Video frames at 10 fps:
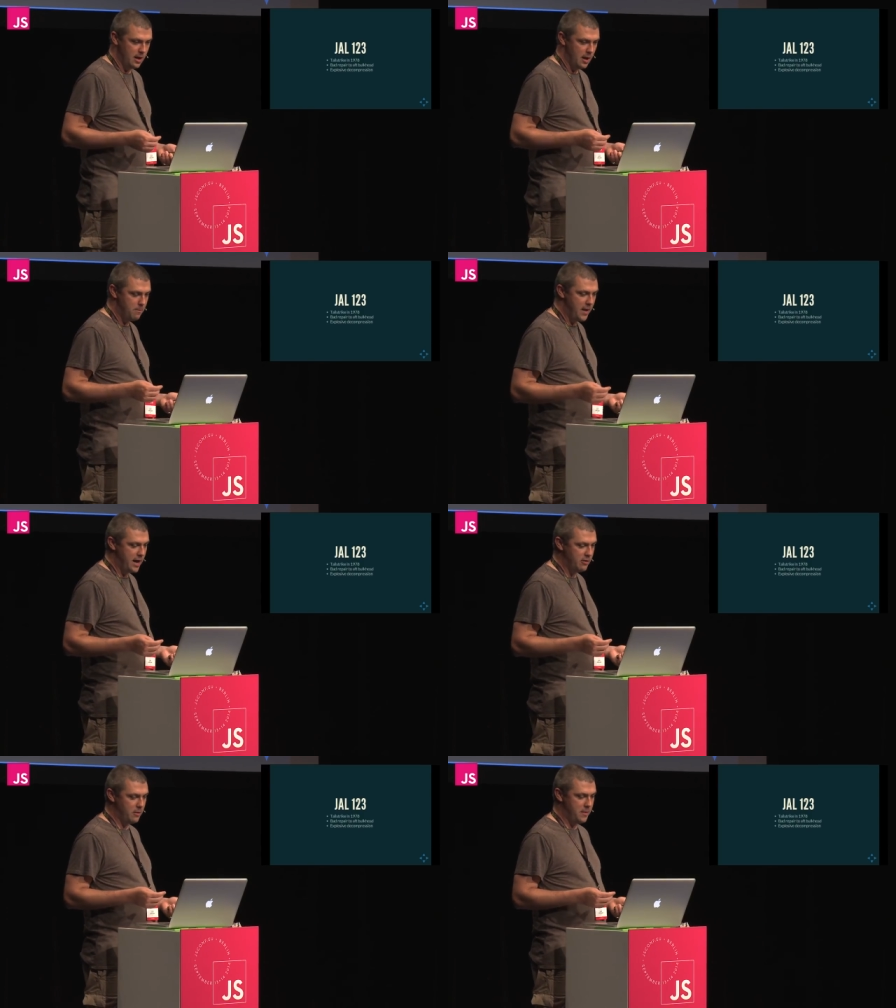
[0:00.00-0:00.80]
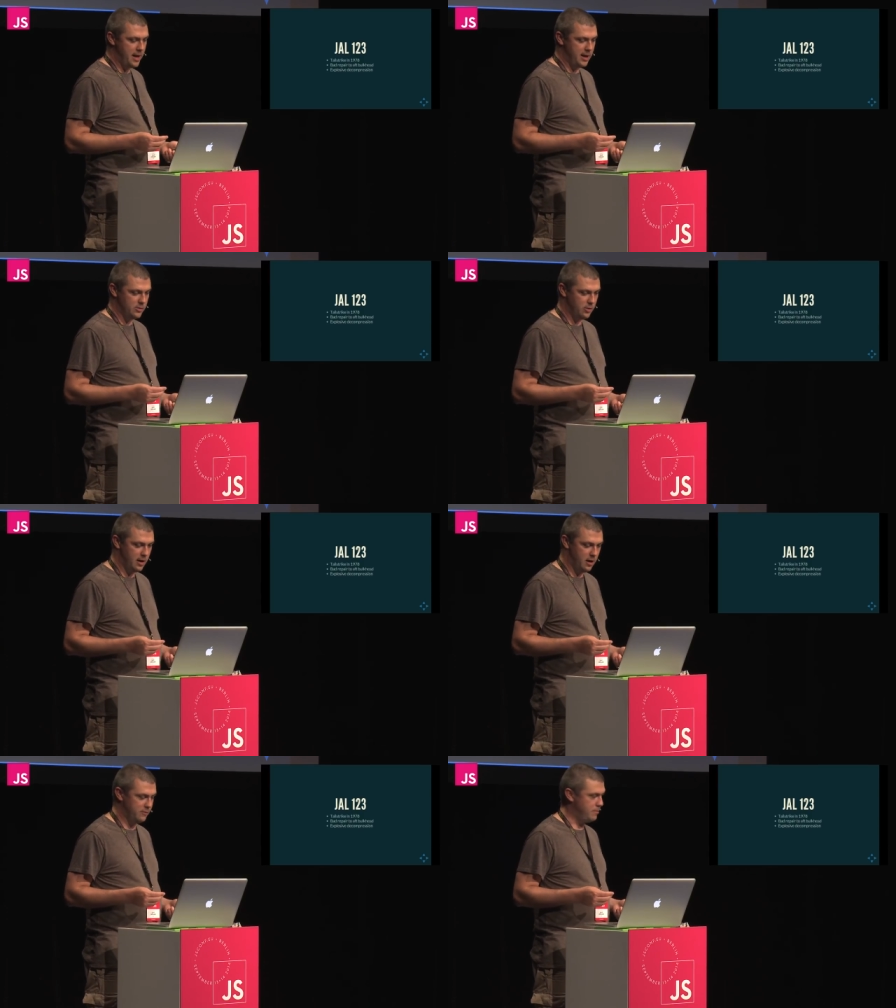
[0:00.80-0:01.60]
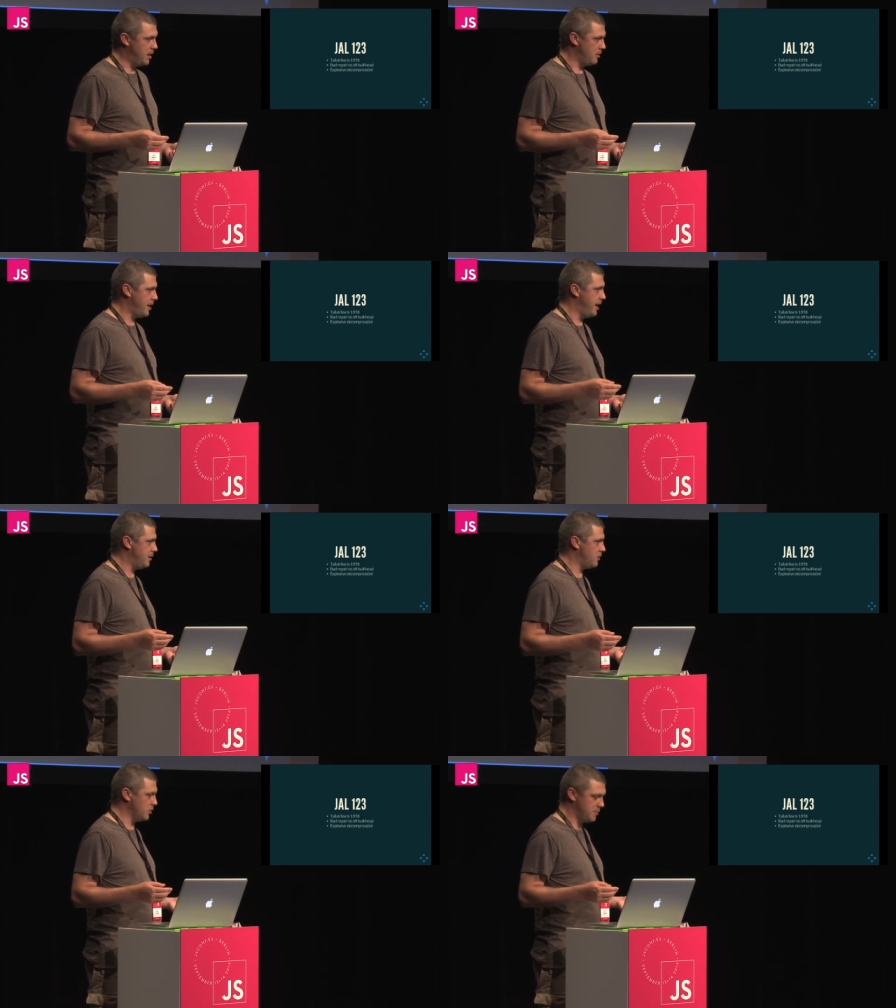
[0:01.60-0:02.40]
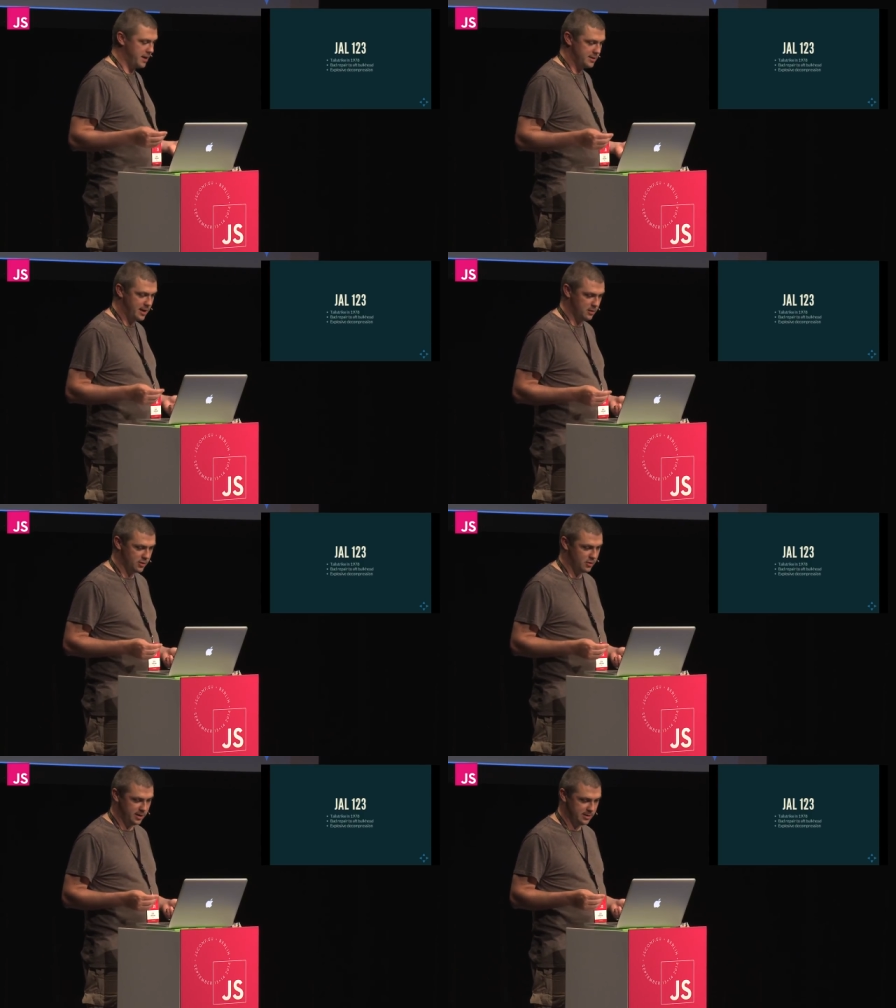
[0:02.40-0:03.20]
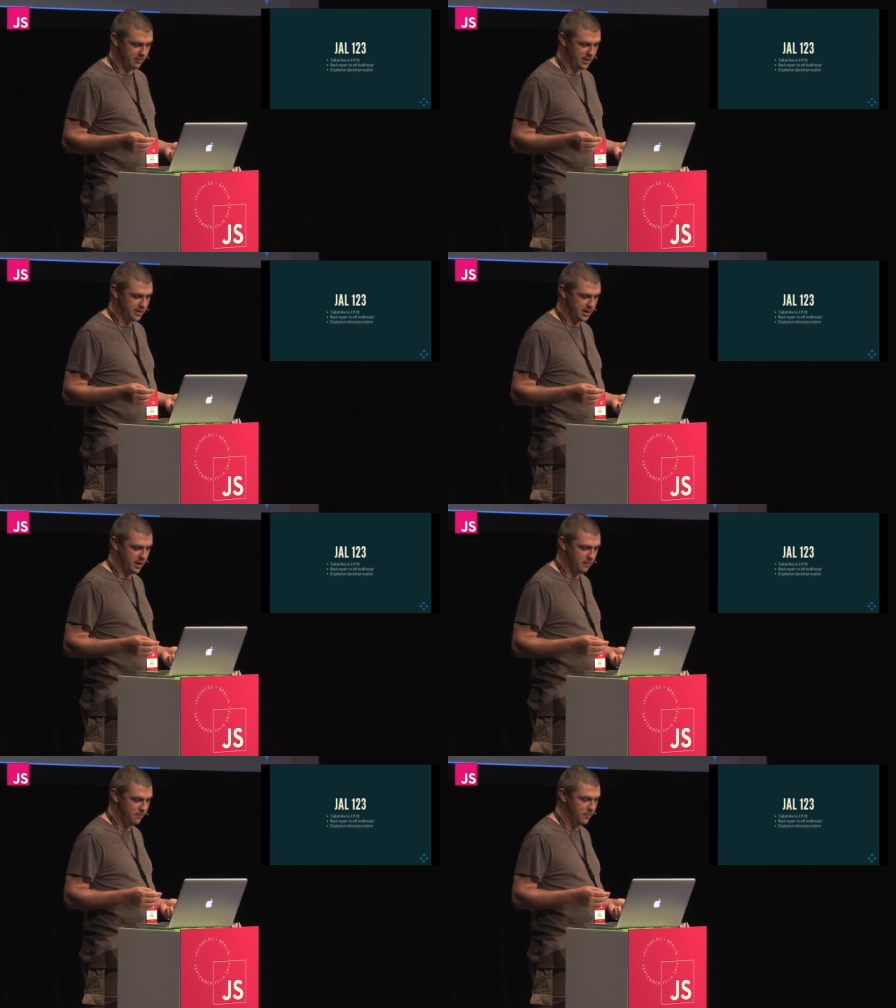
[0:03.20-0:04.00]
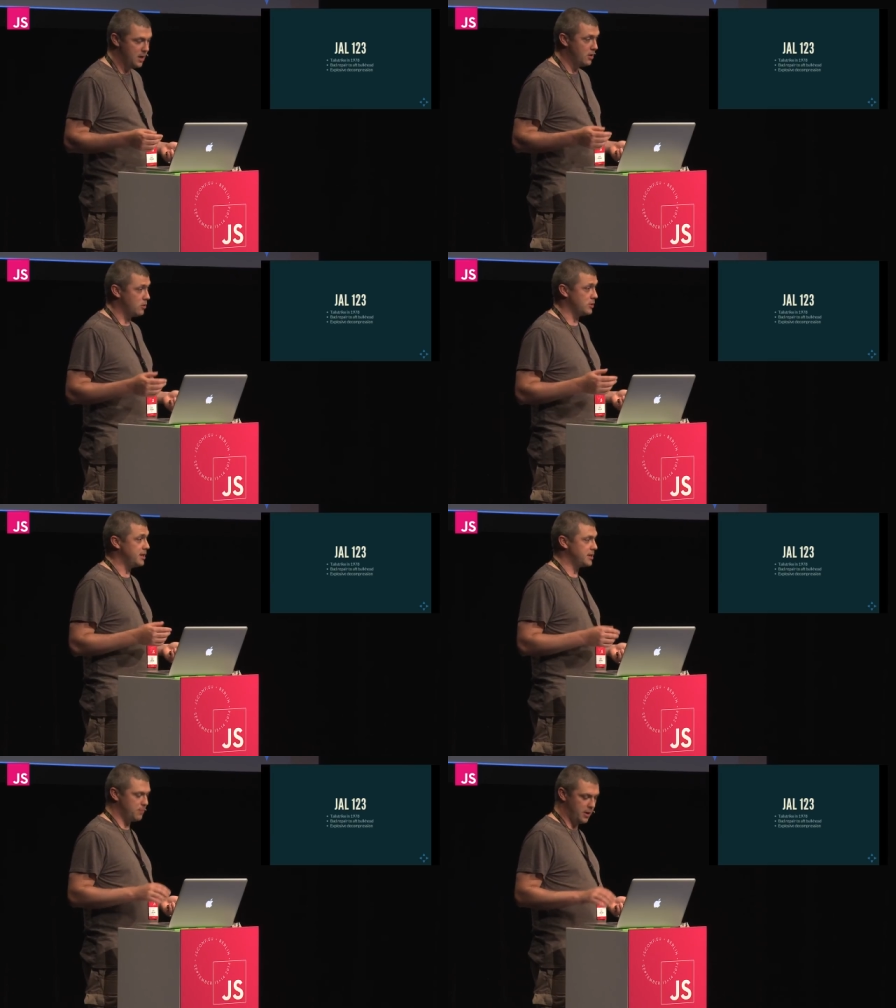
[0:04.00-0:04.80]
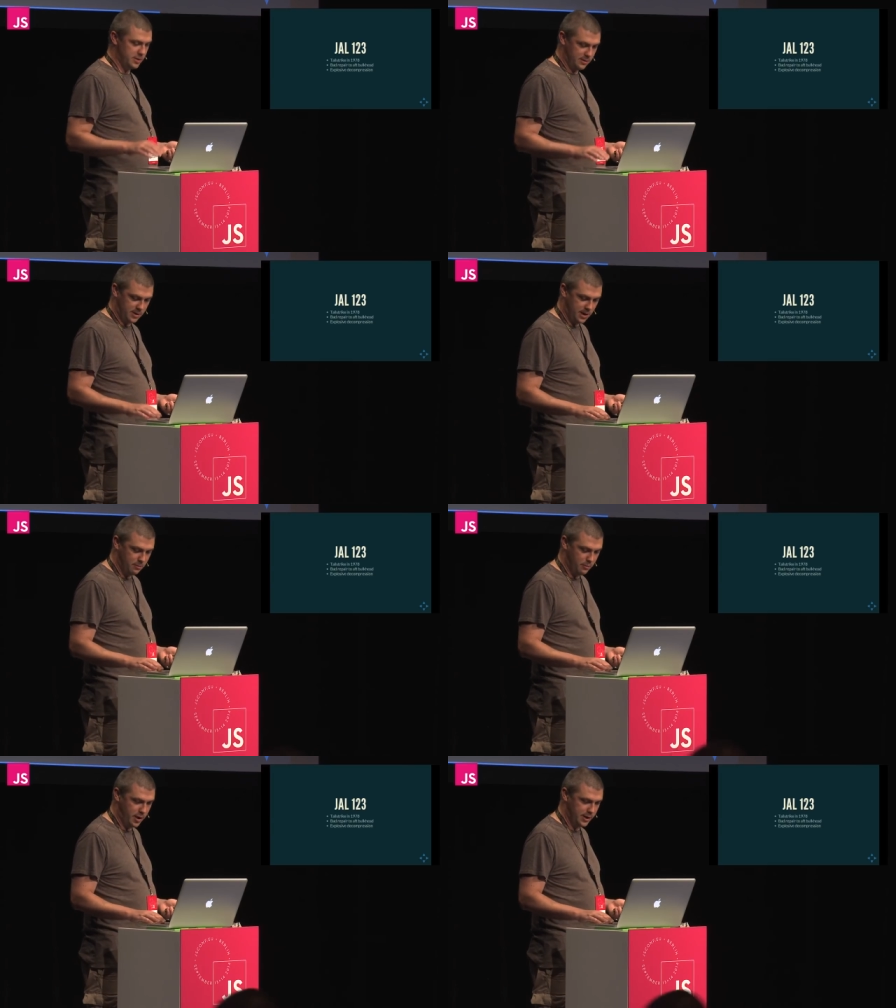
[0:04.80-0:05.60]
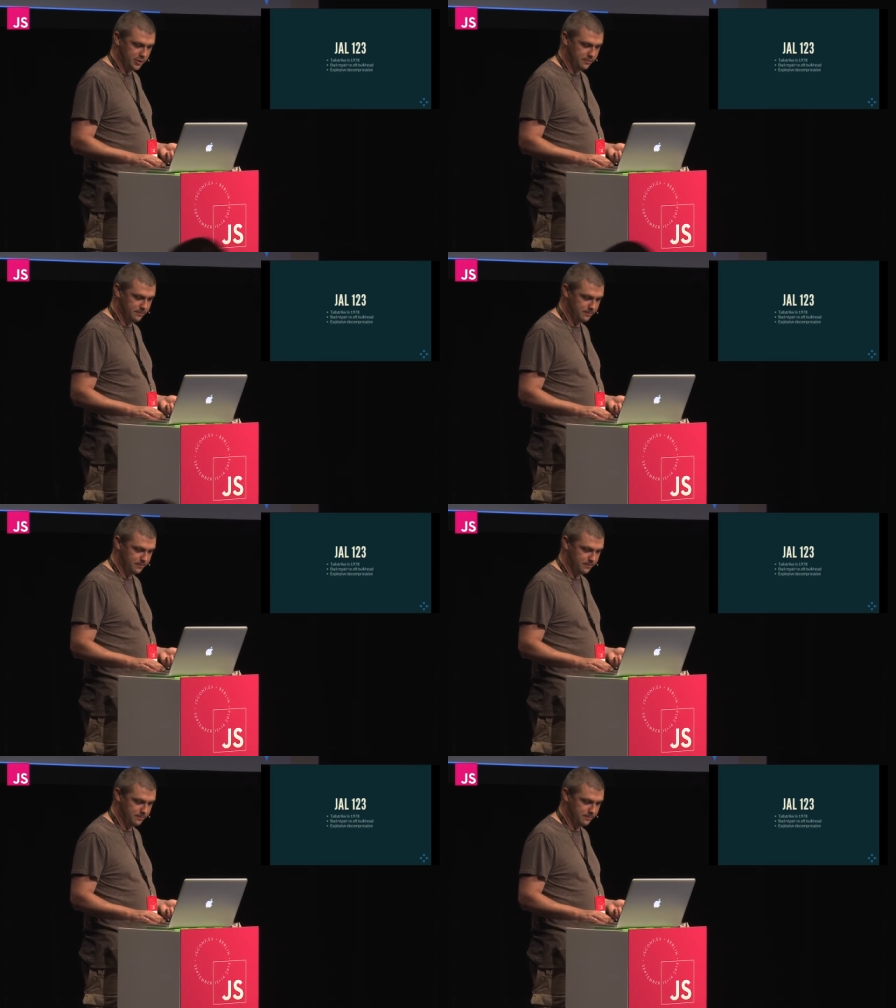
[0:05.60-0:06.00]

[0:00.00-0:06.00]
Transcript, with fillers: a bad repair to an aft bulkhead caused by a tail strike several years ago caused an explosive decompression.